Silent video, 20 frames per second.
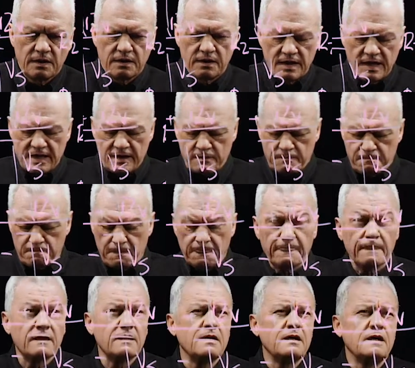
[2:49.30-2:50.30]
Now,
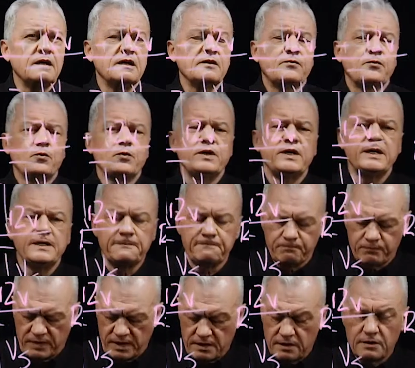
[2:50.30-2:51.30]
if we
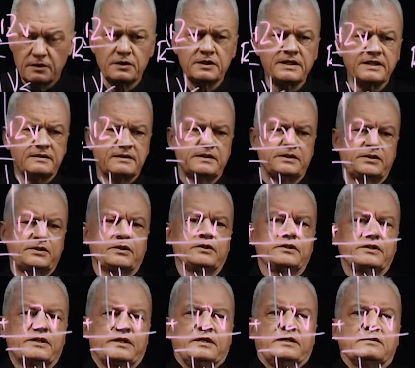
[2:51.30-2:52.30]
look at this
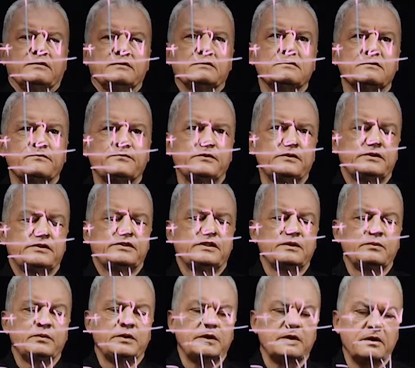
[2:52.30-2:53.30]
circuit, the first
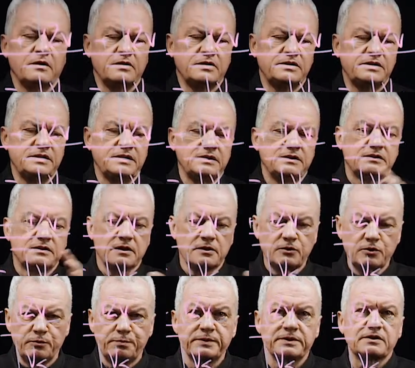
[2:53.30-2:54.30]
thing we notice is the
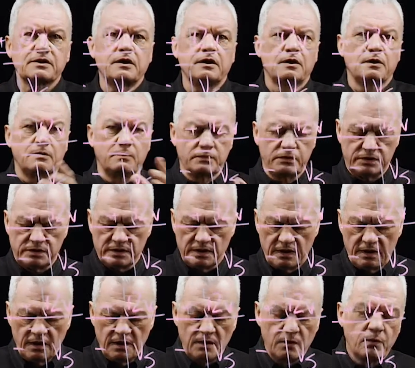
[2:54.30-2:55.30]
loop is closed.
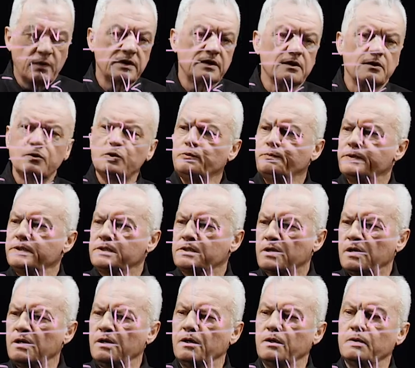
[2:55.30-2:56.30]
When the loop is
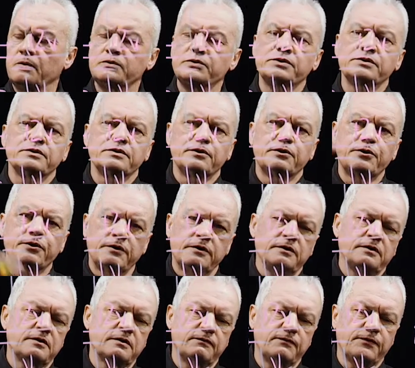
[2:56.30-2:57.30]
closed,
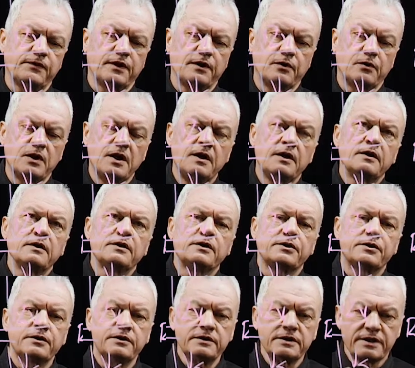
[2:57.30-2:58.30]
current can flow.
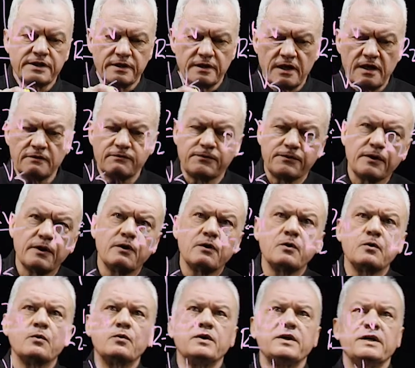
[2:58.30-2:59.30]
Current cannot
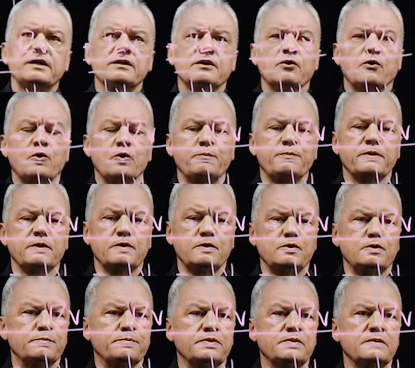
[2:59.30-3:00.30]
flow in an open
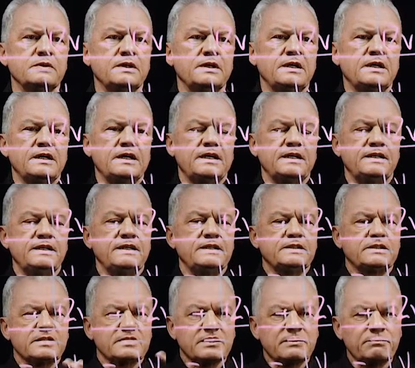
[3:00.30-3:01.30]
loop. It needs to